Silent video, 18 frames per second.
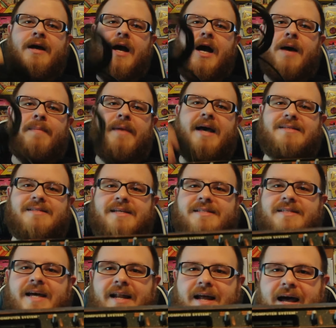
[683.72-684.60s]
As I
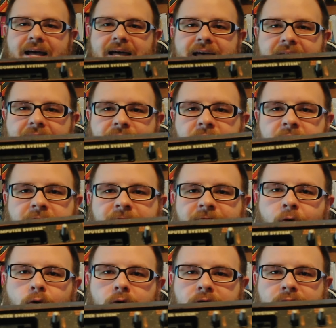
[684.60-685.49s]
said, I have the
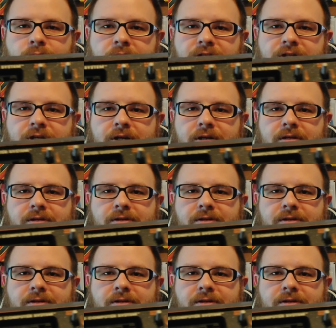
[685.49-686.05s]
4 switcher,